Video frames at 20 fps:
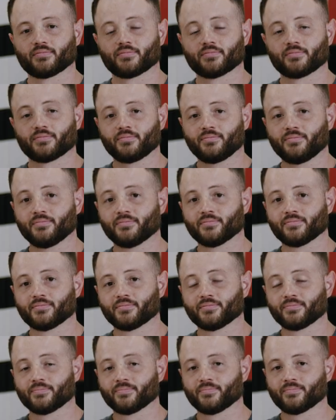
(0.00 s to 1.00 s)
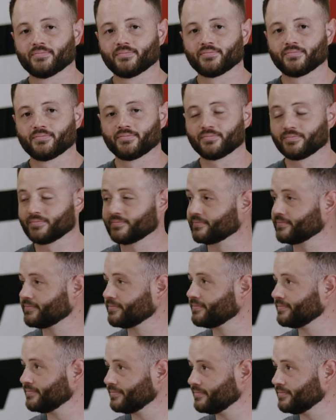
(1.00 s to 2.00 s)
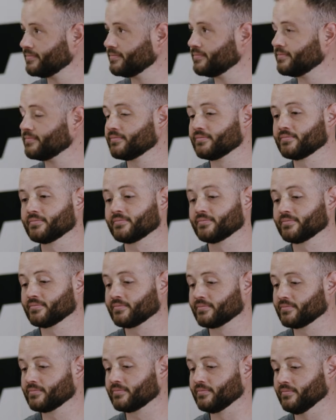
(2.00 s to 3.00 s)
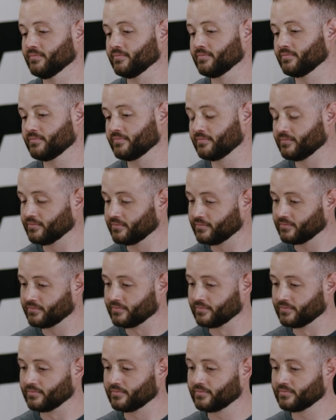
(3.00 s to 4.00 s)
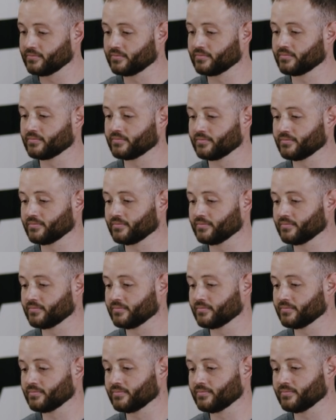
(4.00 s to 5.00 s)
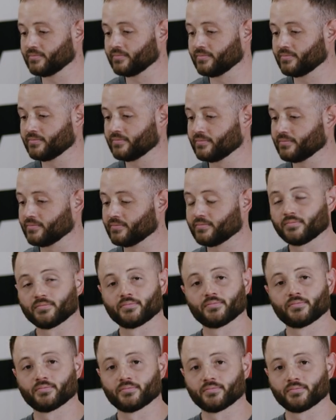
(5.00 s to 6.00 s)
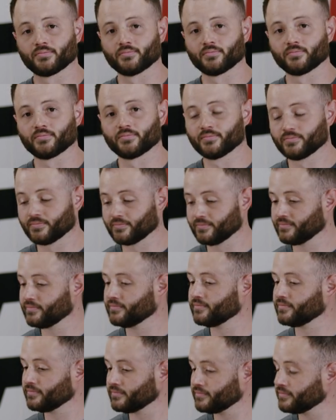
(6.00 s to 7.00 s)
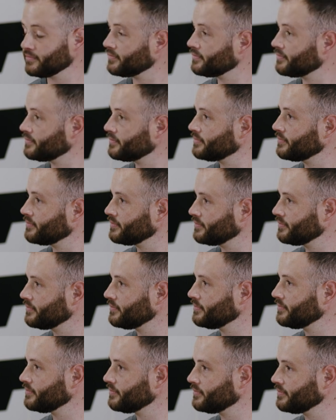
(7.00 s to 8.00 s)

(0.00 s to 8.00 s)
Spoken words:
(not speaking)